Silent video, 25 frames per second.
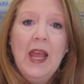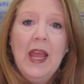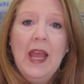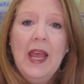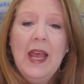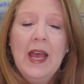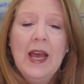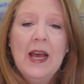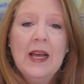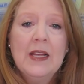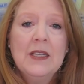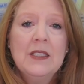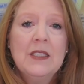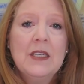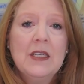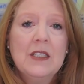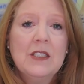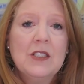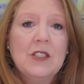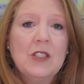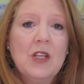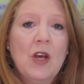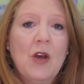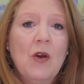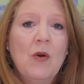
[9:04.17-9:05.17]
And
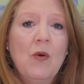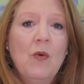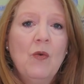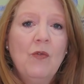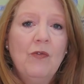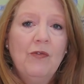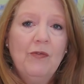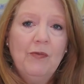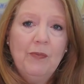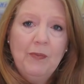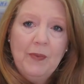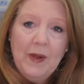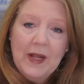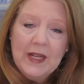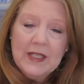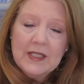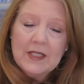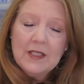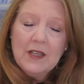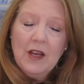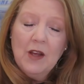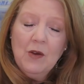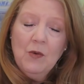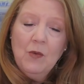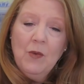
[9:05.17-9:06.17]
so
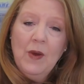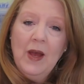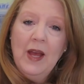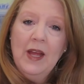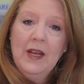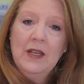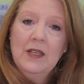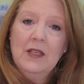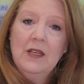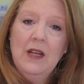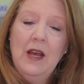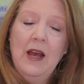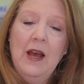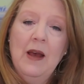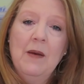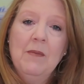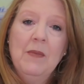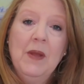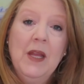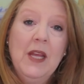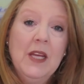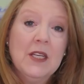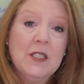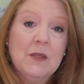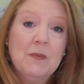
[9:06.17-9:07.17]
based on what
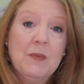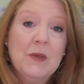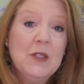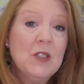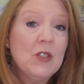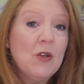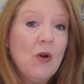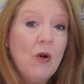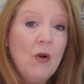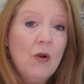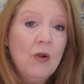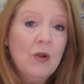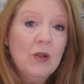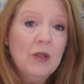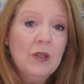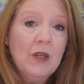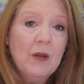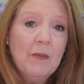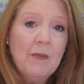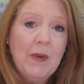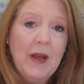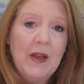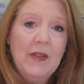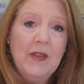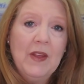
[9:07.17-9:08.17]
he has been
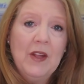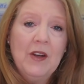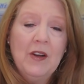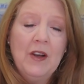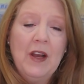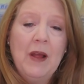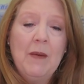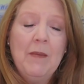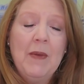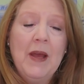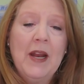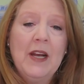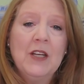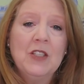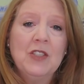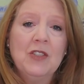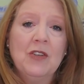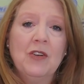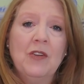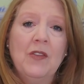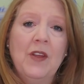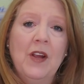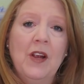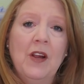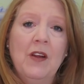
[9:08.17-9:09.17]
told by the internet
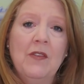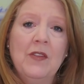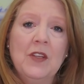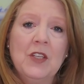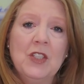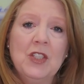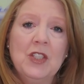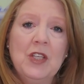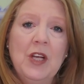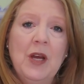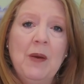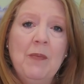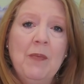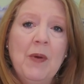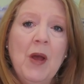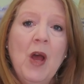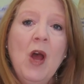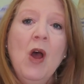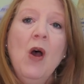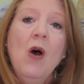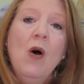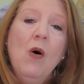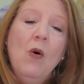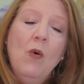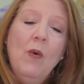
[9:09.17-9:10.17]
manager there on the ship,
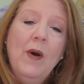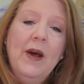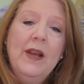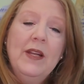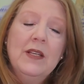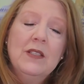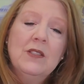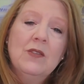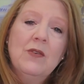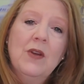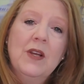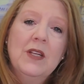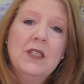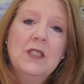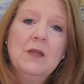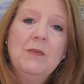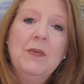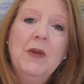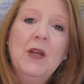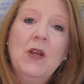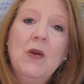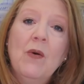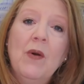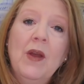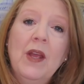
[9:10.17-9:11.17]
what is going to
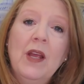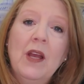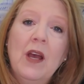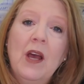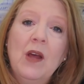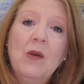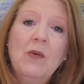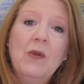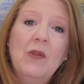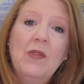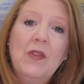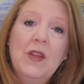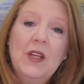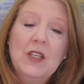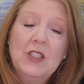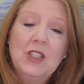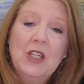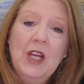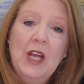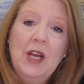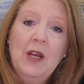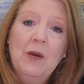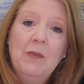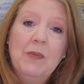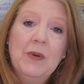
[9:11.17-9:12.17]
be going on with the
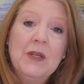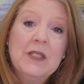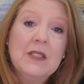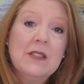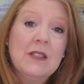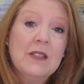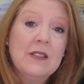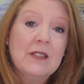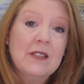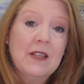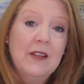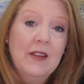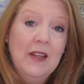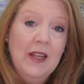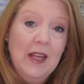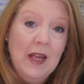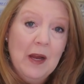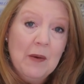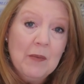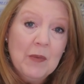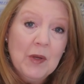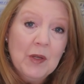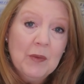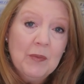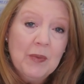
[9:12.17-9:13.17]
Enchanted Princess and the
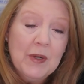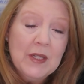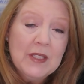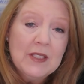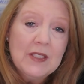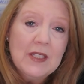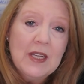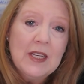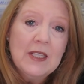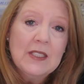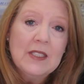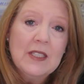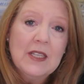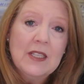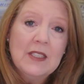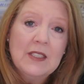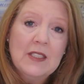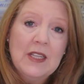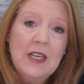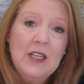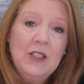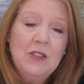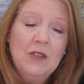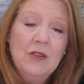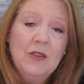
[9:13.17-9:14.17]
Emerald Princess as
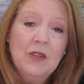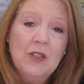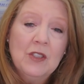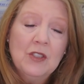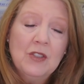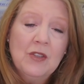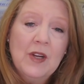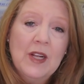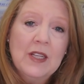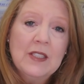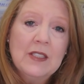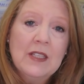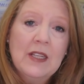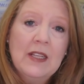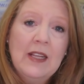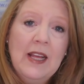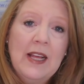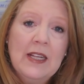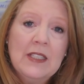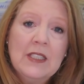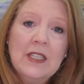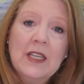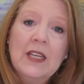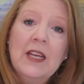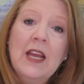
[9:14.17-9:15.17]
they do their
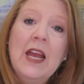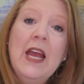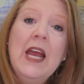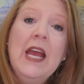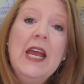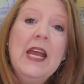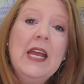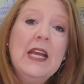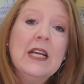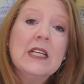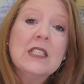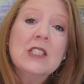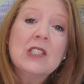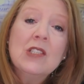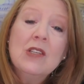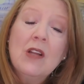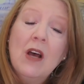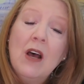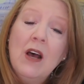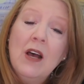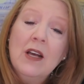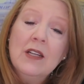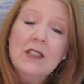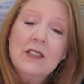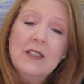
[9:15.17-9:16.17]
transatlantic is
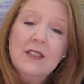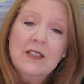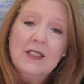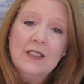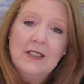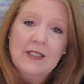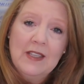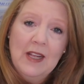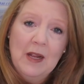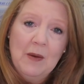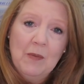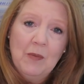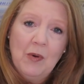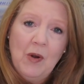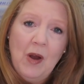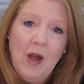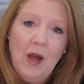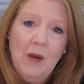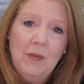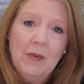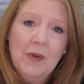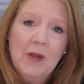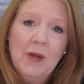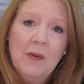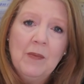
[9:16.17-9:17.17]
not the same
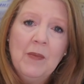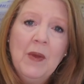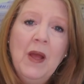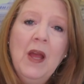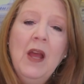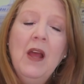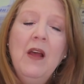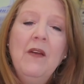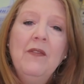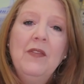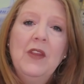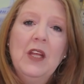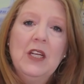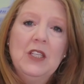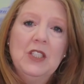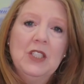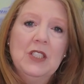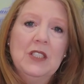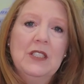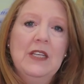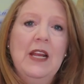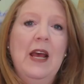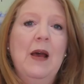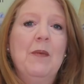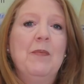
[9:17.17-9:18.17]
problem that
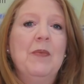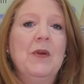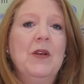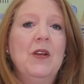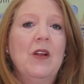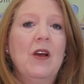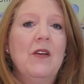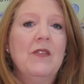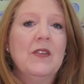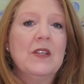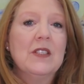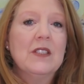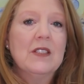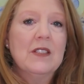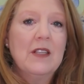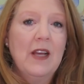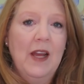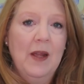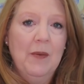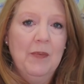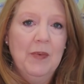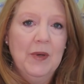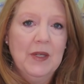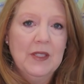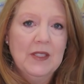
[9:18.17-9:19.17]
just happened on the
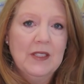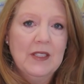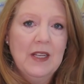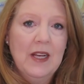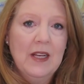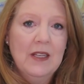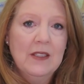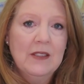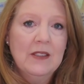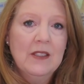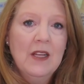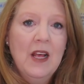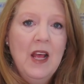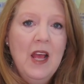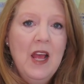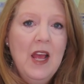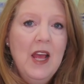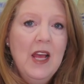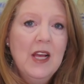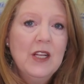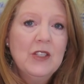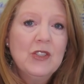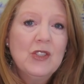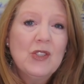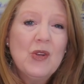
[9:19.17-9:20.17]
Sky Princess.
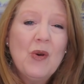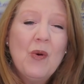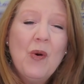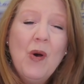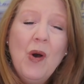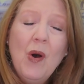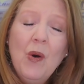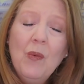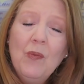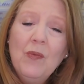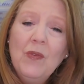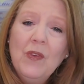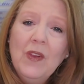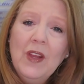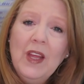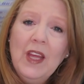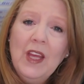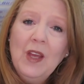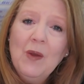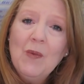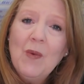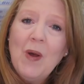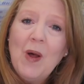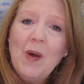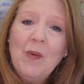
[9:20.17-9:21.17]
And so
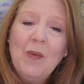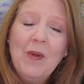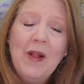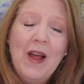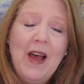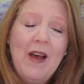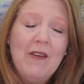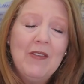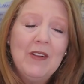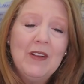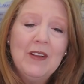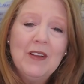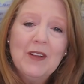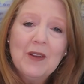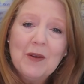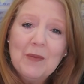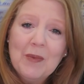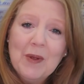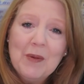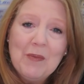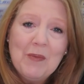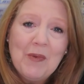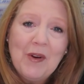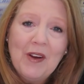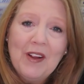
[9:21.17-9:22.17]
hopefully you all will have a little
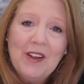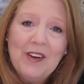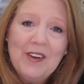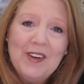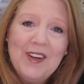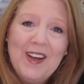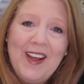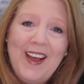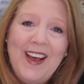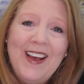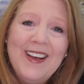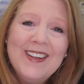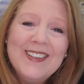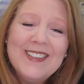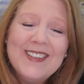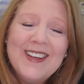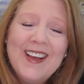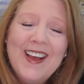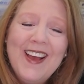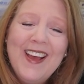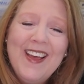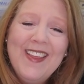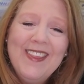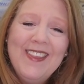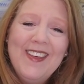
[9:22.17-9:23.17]
bit more internet
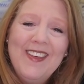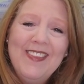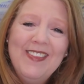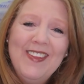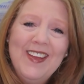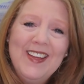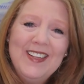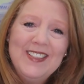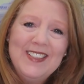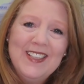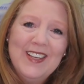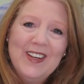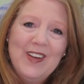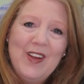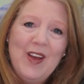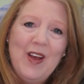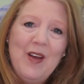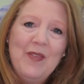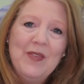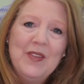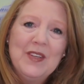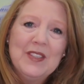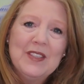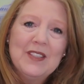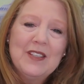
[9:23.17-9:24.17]
than they did
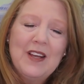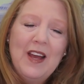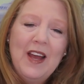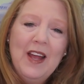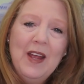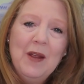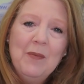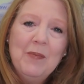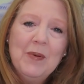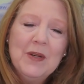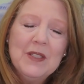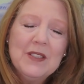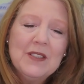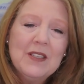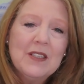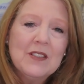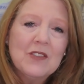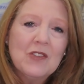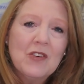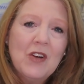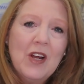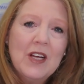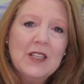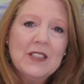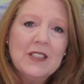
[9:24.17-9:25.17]
on the Sky
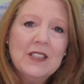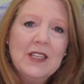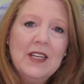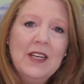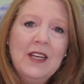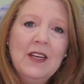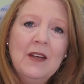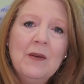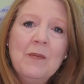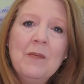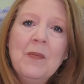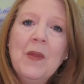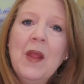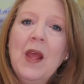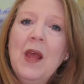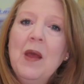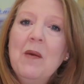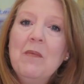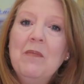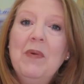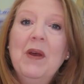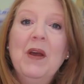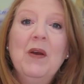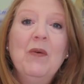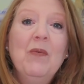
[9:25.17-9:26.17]
Princess crossing.
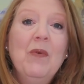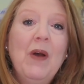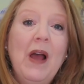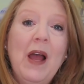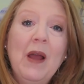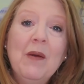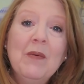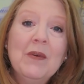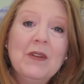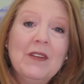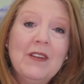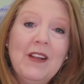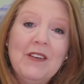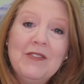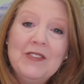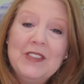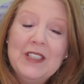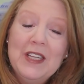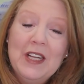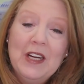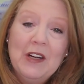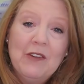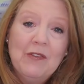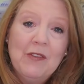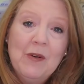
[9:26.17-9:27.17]
But I would love
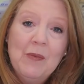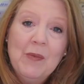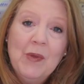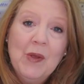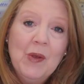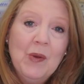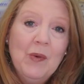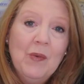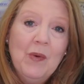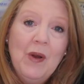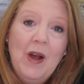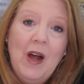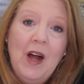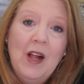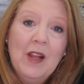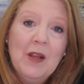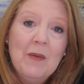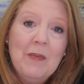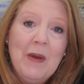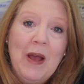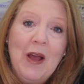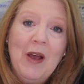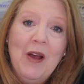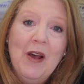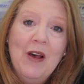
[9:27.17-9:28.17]
to hear from you all
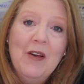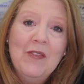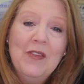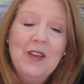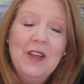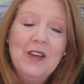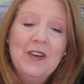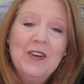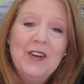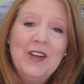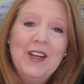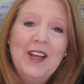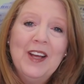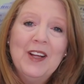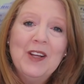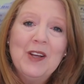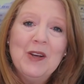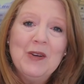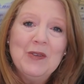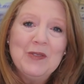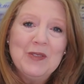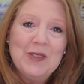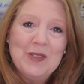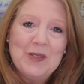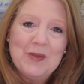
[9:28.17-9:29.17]
about how the internet
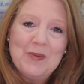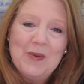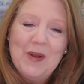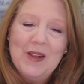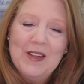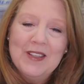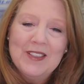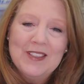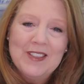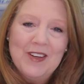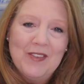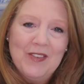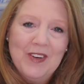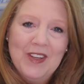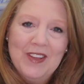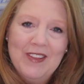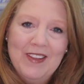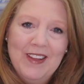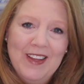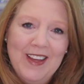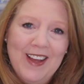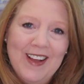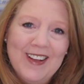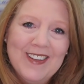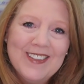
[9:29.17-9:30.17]
goes, as well as
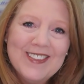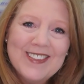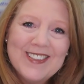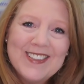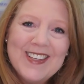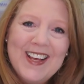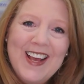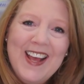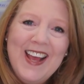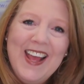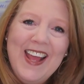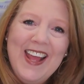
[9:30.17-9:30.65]
everything else.